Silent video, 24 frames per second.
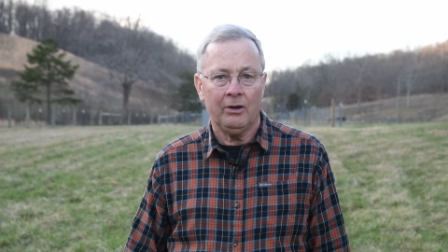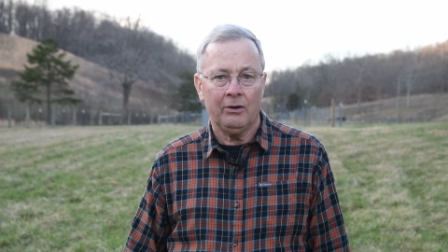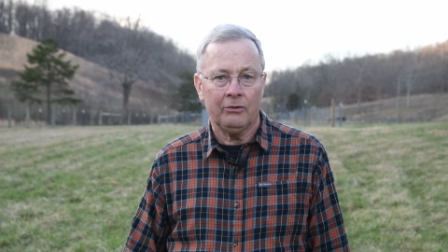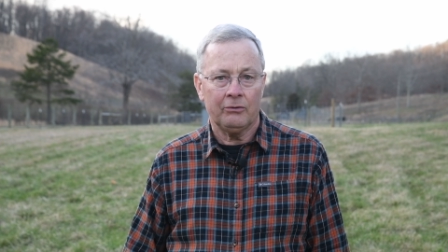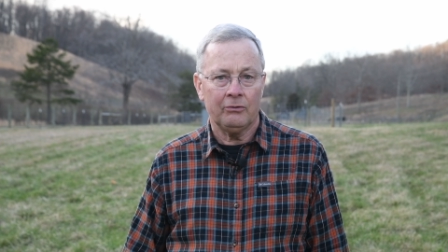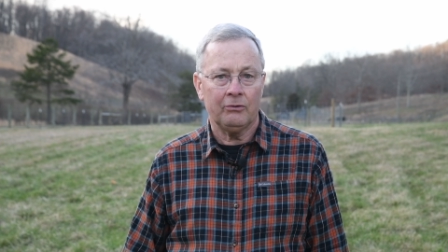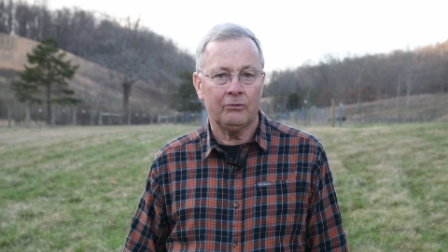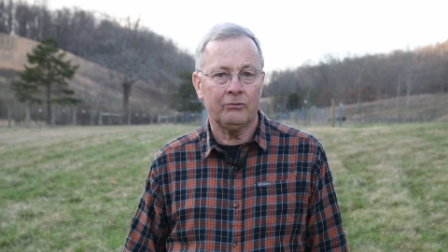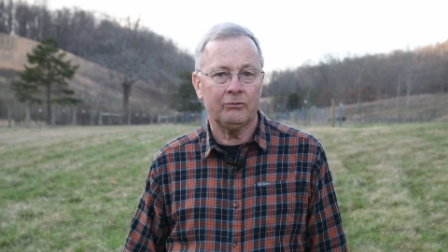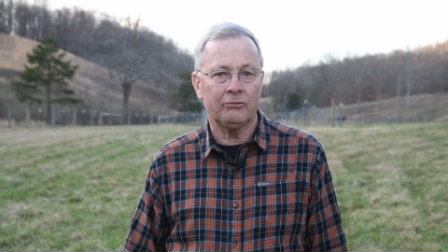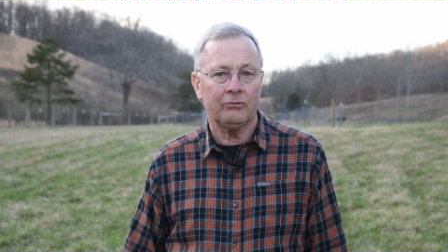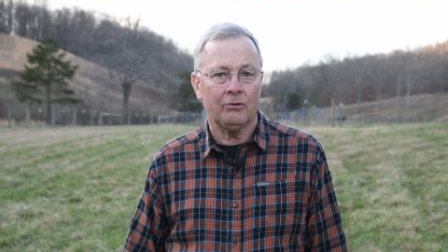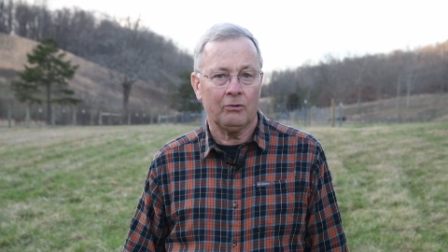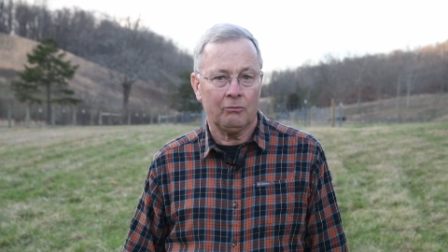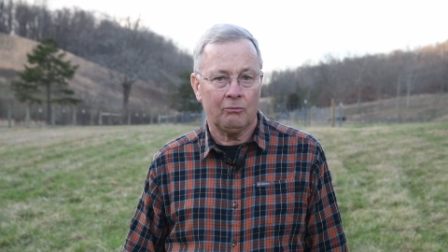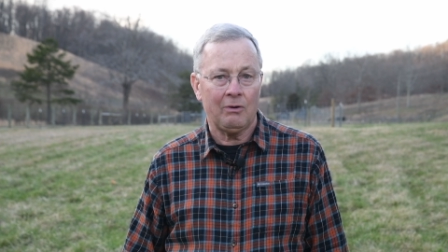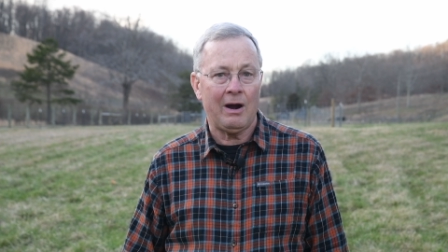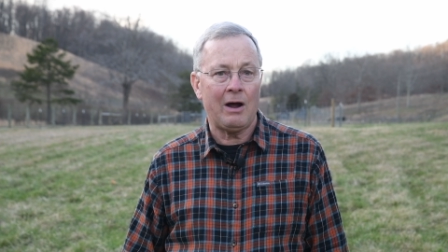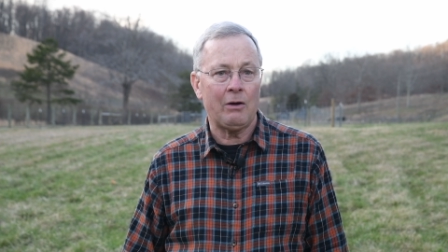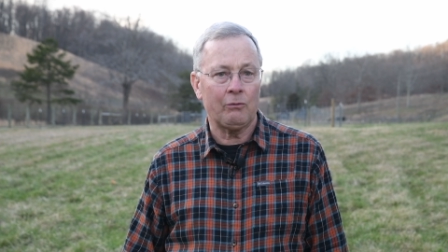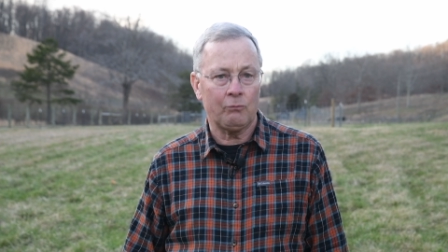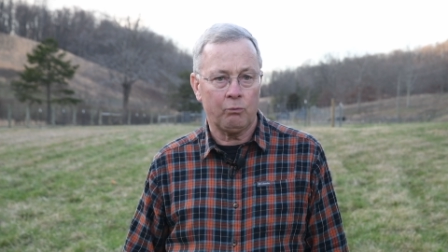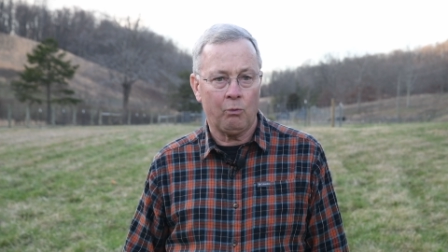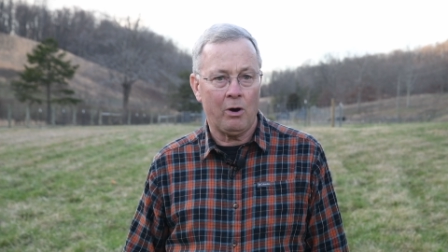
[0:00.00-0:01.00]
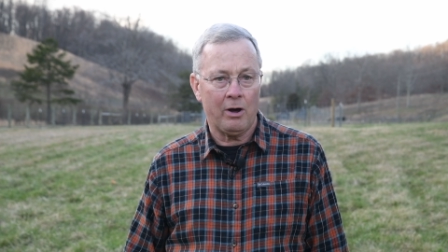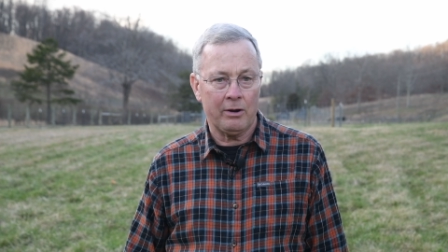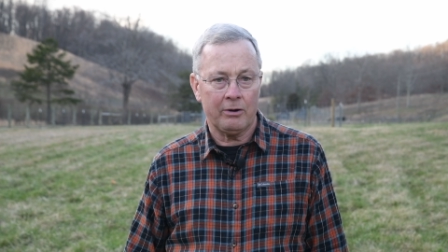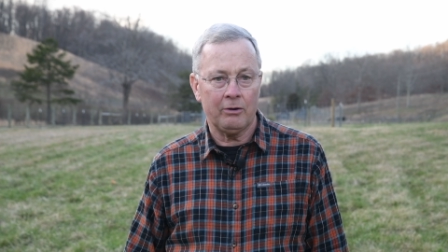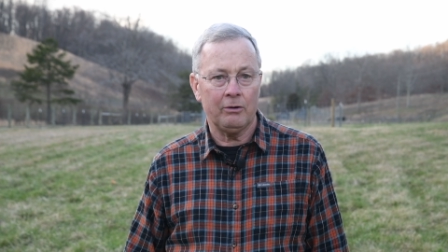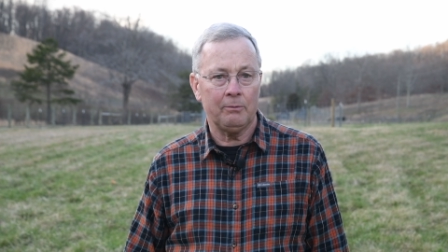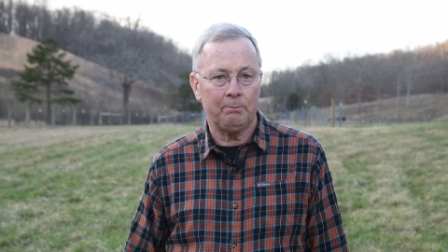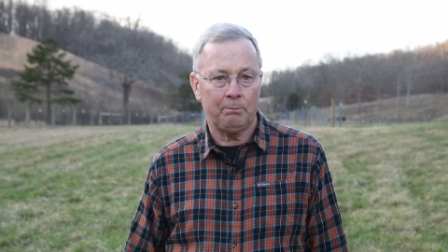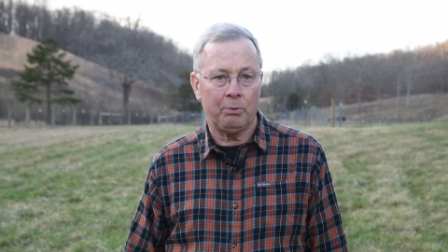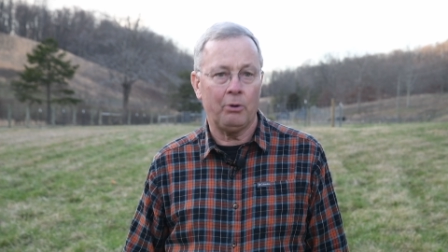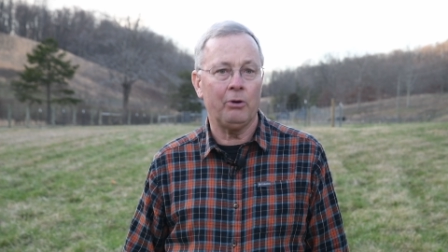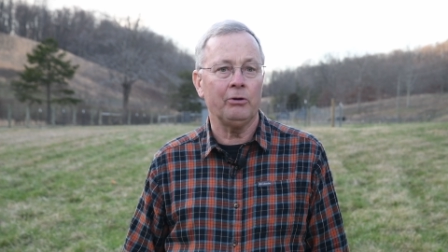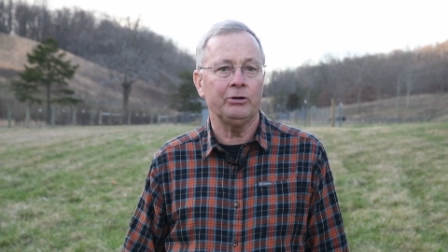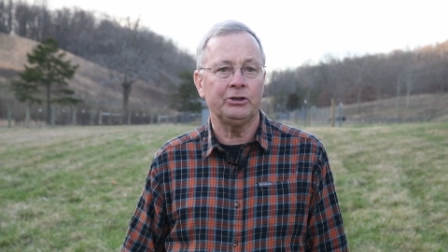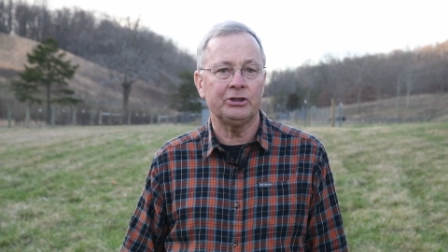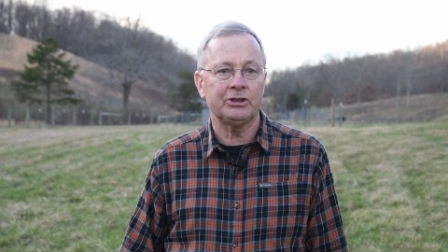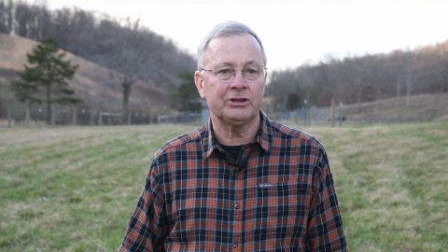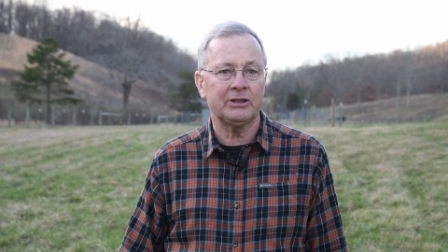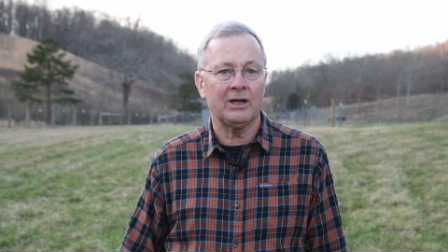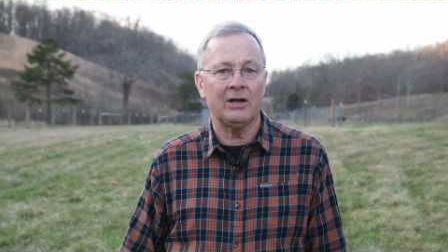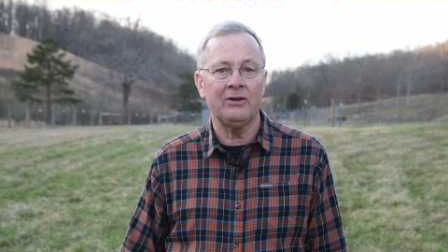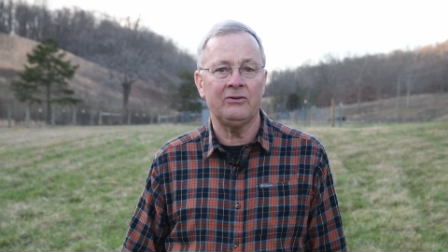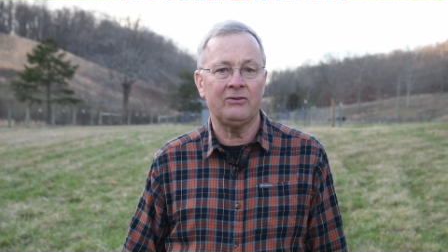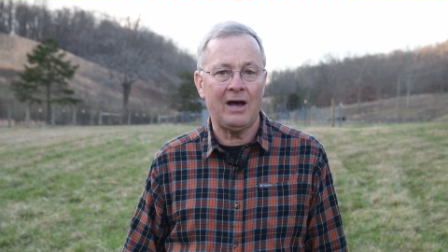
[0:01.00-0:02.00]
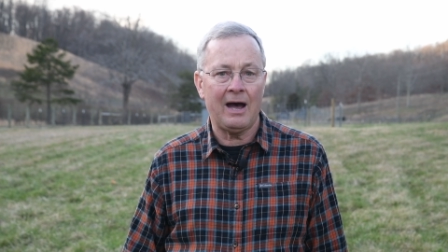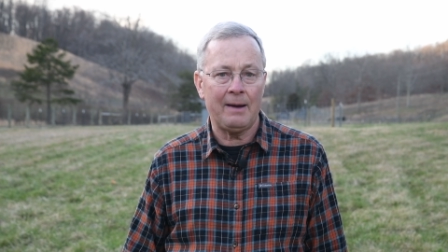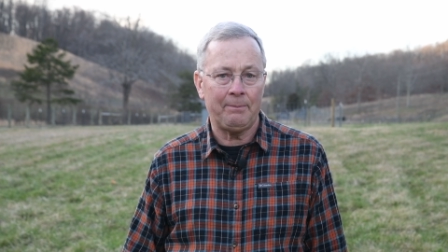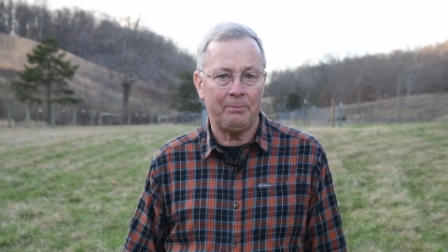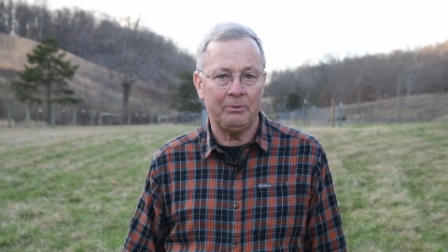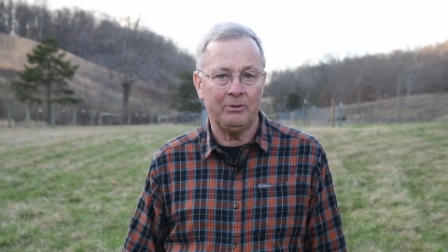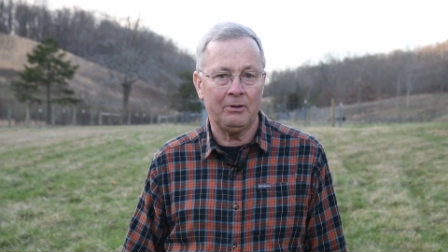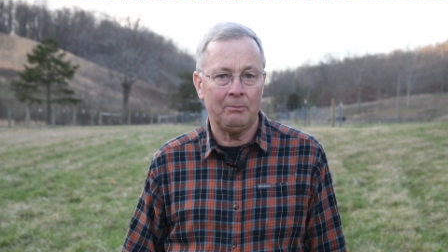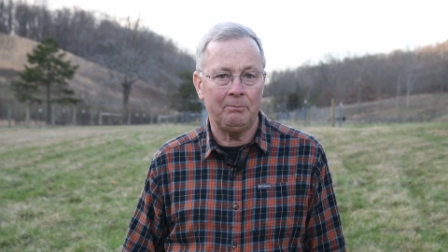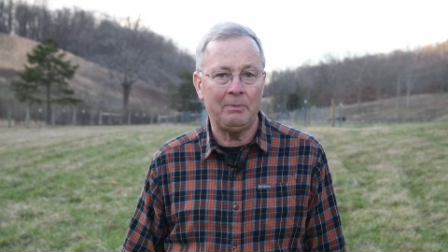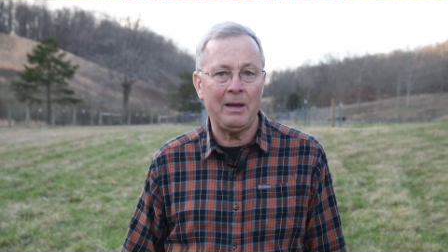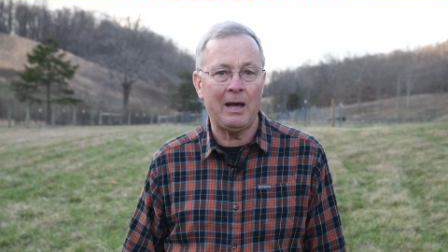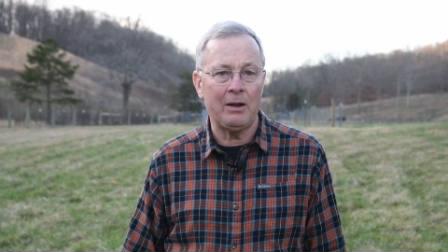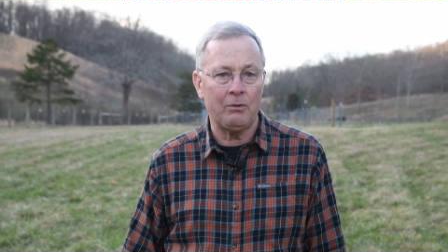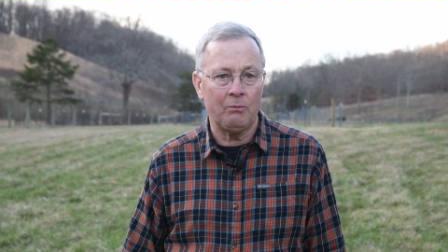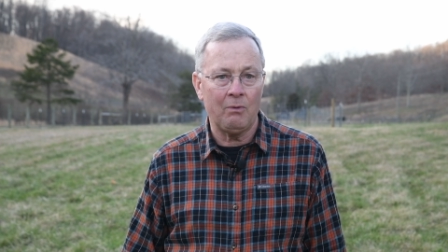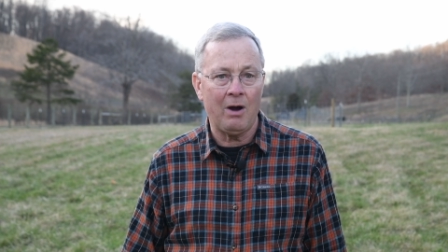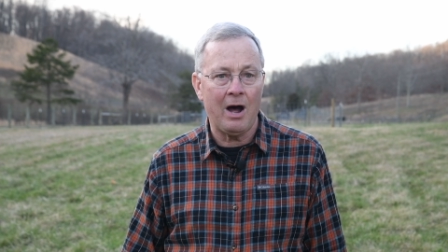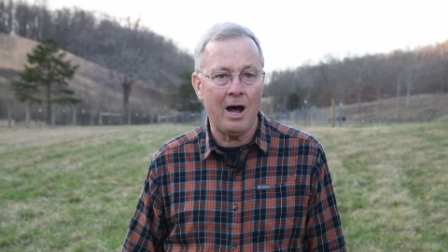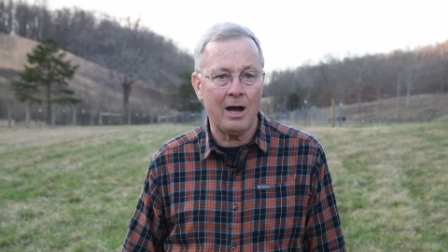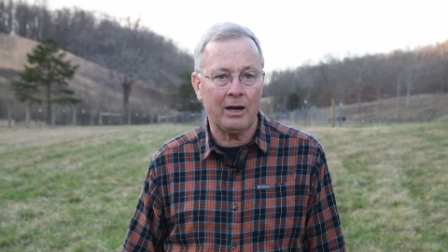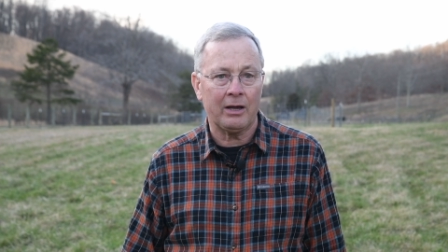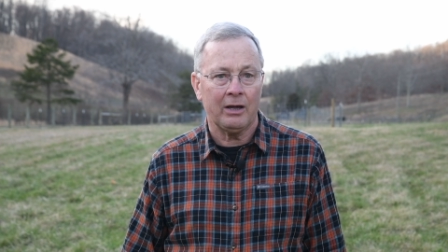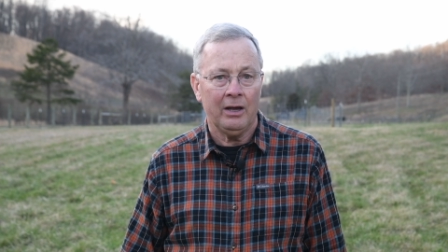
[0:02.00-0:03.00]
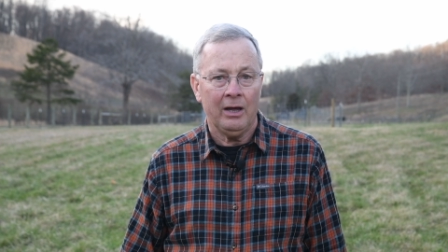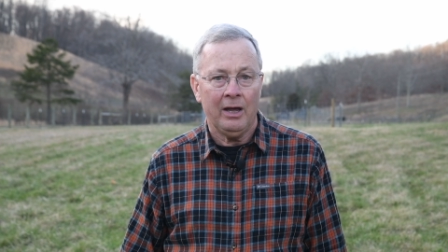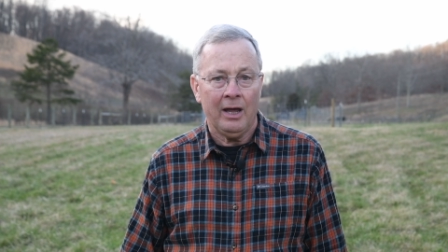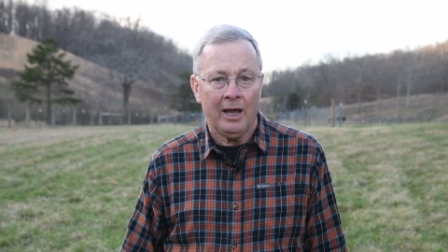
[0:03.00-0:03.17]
There's groundwater perched on top of the bedrock,